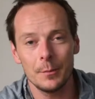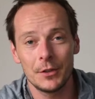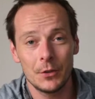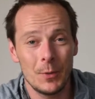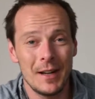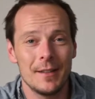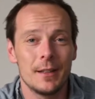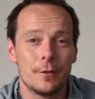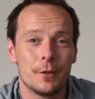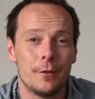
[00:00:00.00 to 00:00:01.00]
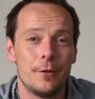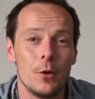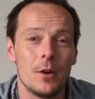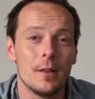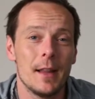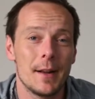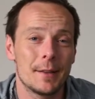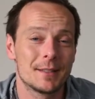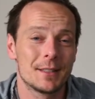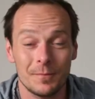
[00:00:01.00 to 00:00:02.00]
between the different focal
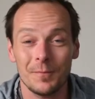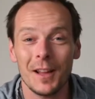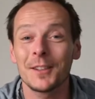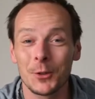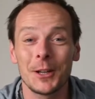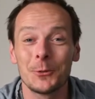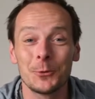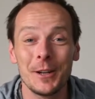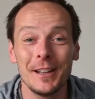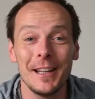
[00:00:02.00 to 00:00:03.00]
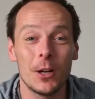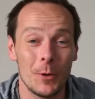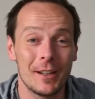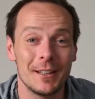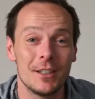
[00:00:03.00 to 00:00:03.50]
lengths, so I can really quickly